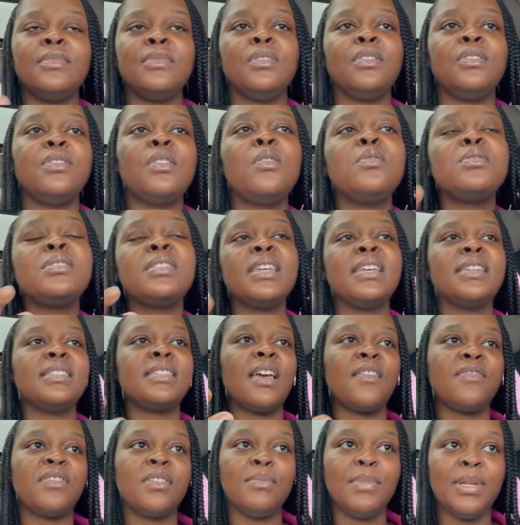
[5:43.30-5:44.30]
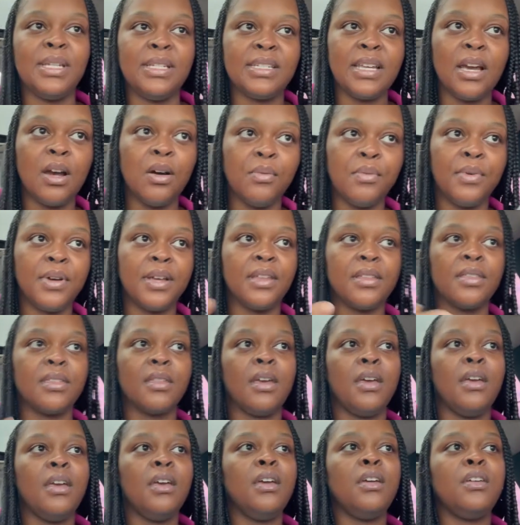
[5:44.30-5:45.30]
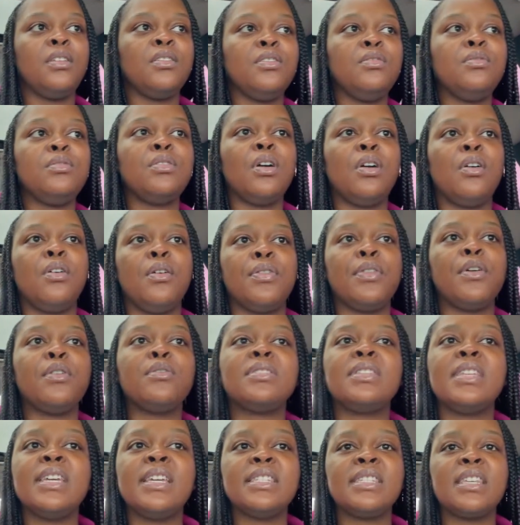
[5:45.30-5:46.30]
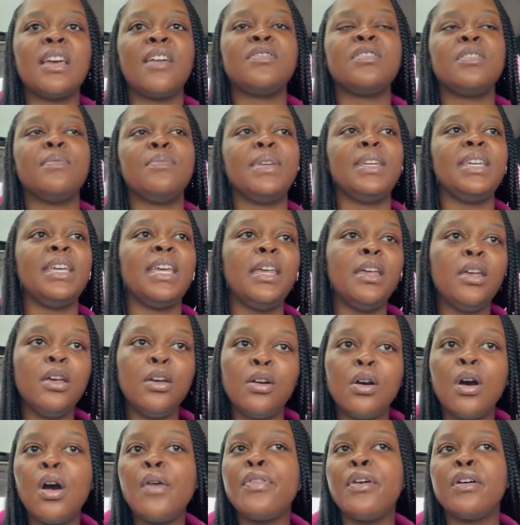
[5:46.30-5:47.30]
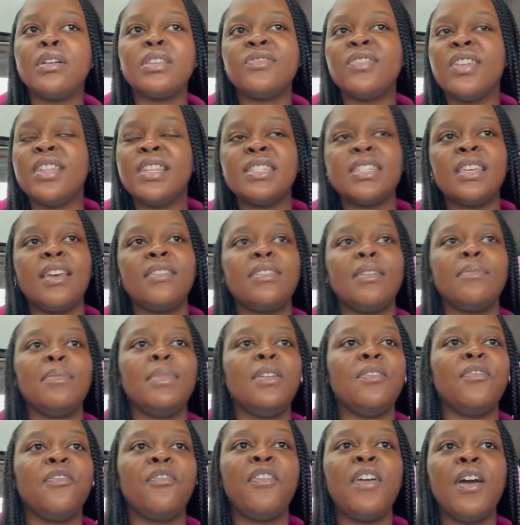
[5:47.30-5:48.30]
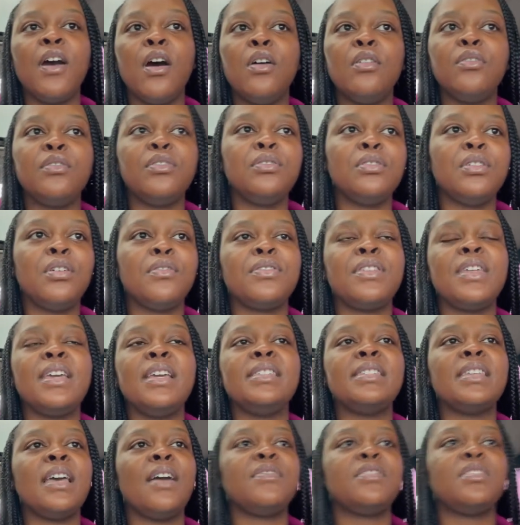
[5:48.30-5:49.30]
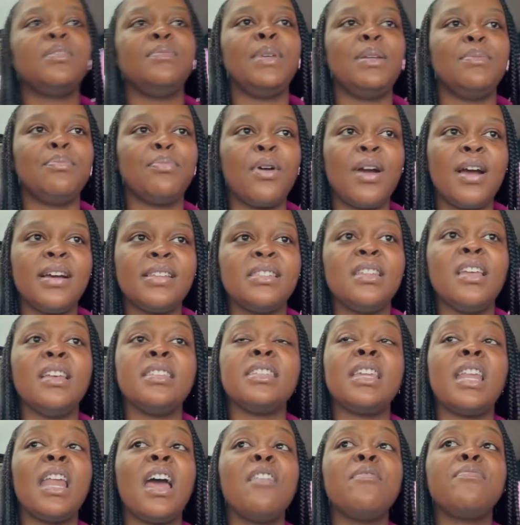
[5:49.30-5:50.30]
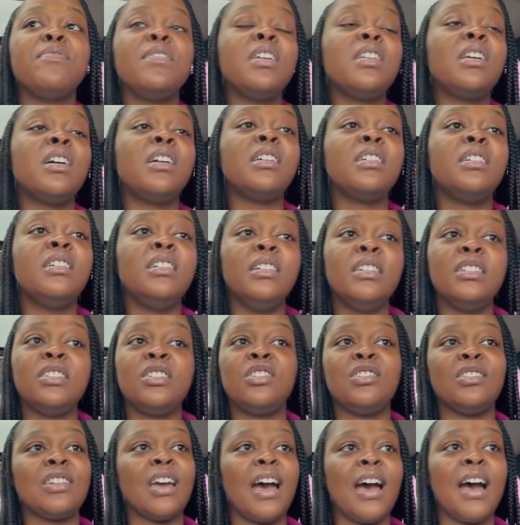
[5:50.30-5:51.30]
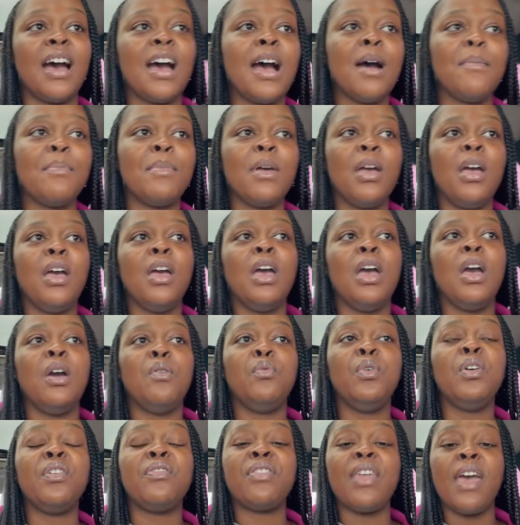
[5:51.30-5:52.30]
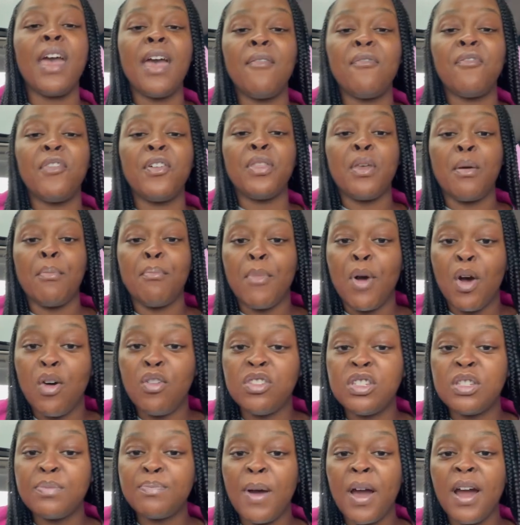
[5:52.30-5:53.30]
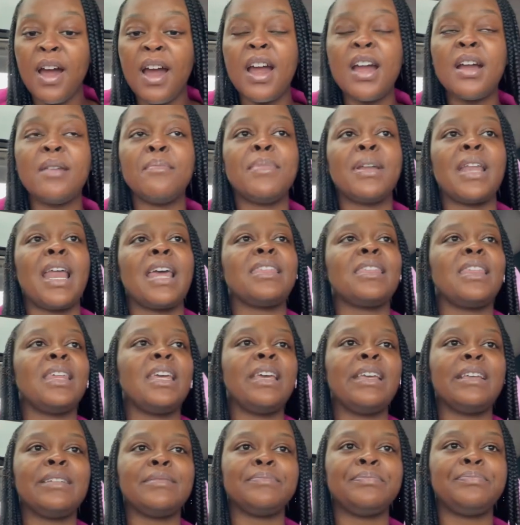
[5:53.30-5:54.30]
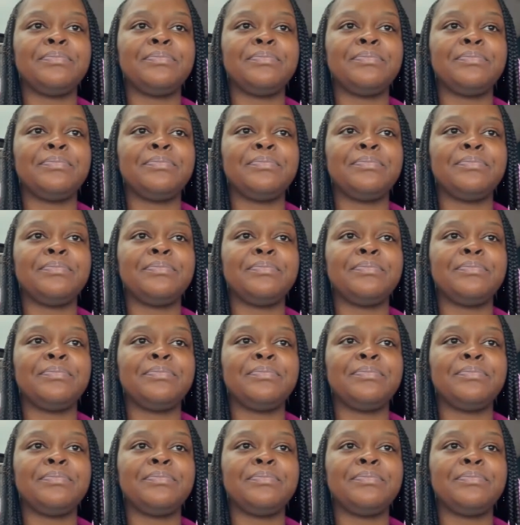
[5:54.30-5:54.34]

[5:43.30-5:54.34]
those things have to be dealt with, you know, and those things have to be healed. Those feelings have to be felt, you know, things have to be processed. And I've done a good job with that for the most part. But I think